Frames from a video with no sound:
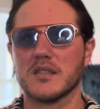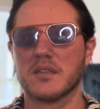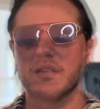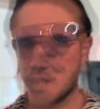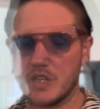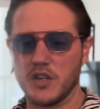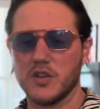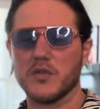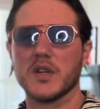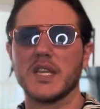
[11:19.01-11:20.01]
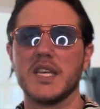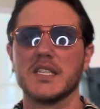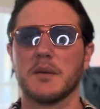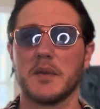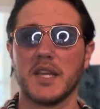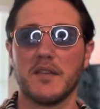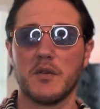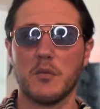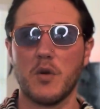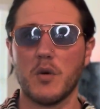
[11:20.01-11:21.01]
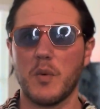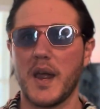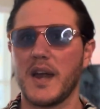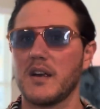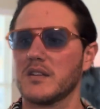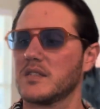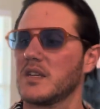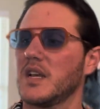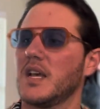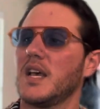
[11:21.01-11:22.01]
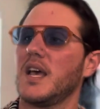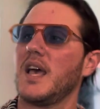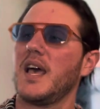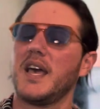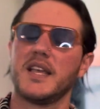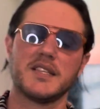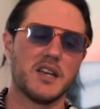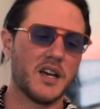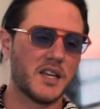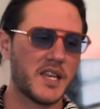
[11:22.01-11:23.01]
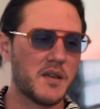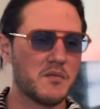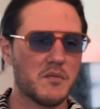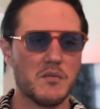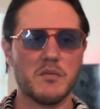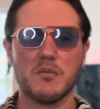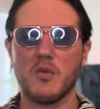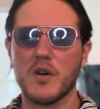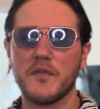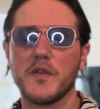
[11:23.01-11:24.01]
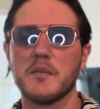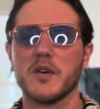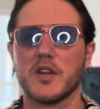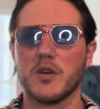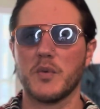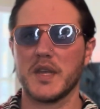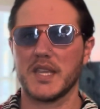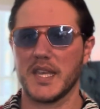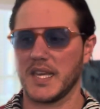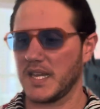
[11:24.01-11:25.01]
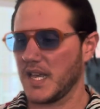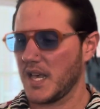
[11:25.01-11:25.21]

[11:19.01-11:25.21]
Loving the new release. I'm going to give it more wears and get more familiar with it.